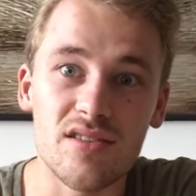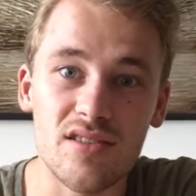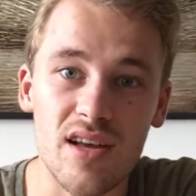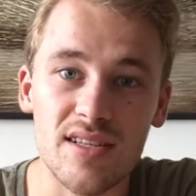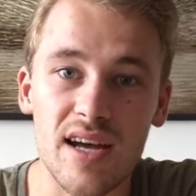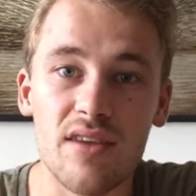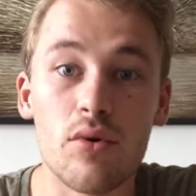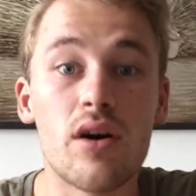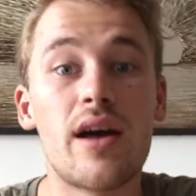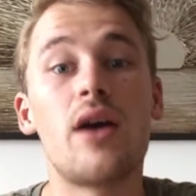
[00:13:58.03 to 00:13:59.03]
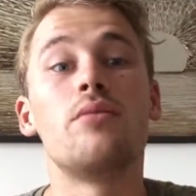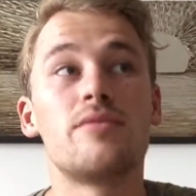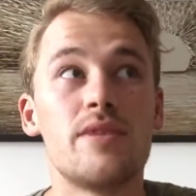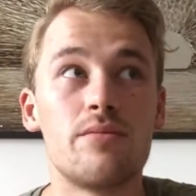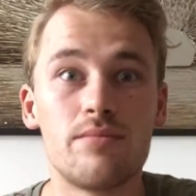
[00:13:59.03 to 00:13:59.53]
So that's kind of what helped
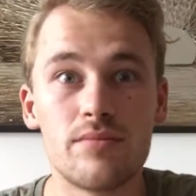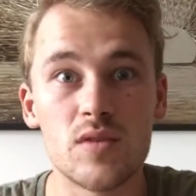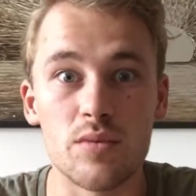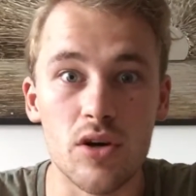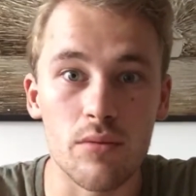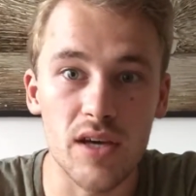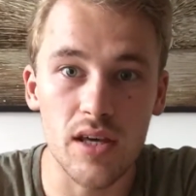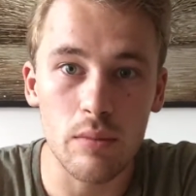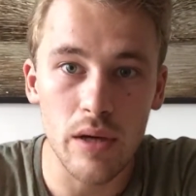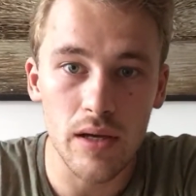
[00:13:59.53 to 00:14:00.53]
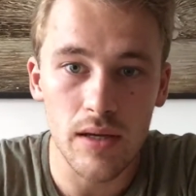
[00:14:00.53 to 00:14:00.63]
me to become a keeper.